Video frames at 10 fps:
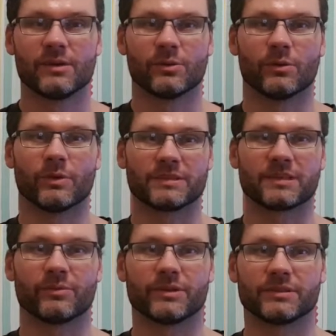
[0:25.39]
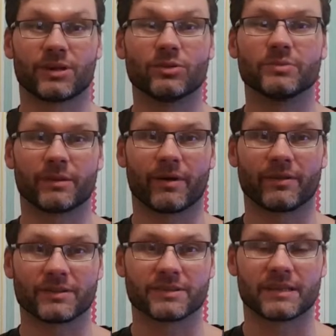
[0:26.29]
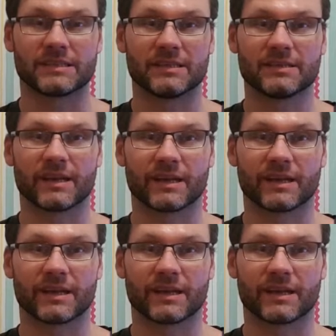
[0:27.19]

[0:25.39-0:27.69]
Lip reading: when someone told me about this idea,